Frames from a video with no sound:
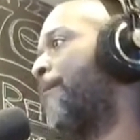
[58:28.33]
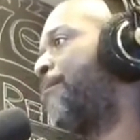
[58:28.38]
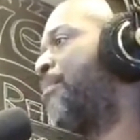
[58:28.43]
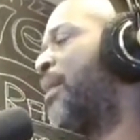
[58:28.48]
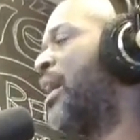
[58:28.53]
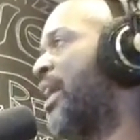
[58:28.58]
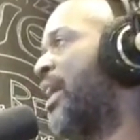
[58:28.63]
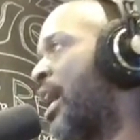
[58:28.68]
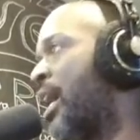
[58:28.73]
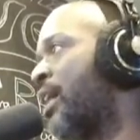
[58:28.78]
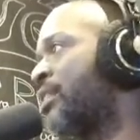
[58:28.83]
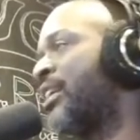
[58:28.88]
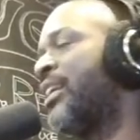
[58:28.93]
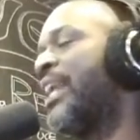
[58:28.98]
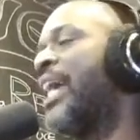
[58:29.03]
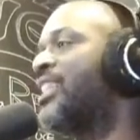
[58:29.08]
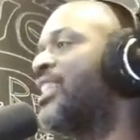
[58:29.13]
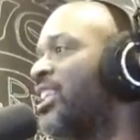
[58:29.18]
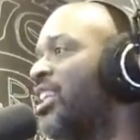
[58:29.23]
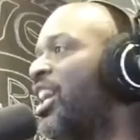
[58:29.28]
buttocks. And
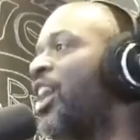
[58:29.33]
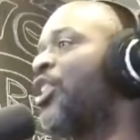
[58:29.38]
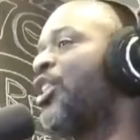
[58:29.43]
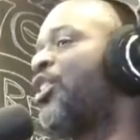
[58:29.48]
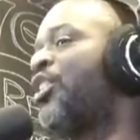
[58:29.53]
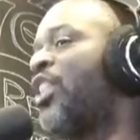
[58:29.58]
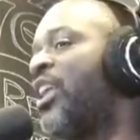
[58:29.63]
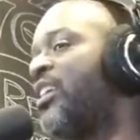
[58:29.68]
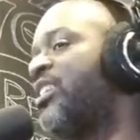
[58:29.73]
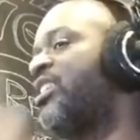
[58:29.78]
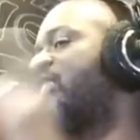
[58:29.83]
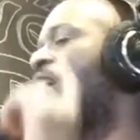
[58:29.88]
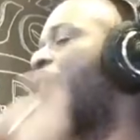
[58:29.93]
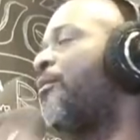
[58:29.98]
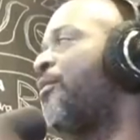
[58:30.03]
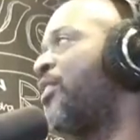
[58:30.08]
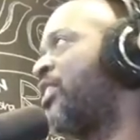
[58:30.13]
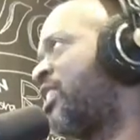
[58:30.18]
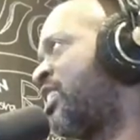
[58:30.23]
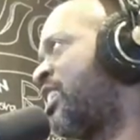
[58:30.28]
that's another thing
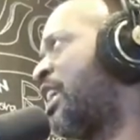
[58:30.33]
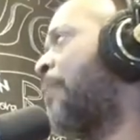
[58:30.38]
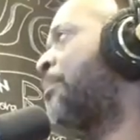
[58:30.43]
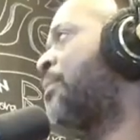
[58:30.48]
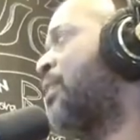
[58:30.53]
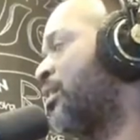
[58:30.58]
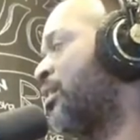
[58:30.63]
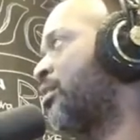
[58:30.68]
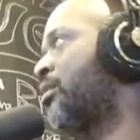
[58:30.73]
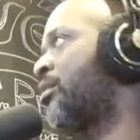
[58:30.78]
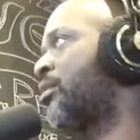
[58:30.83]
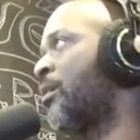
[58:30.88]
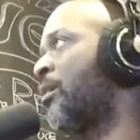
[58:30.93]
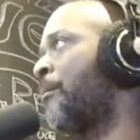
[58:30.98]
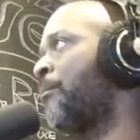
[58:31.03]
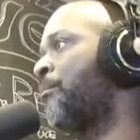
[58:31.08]
self acceptance,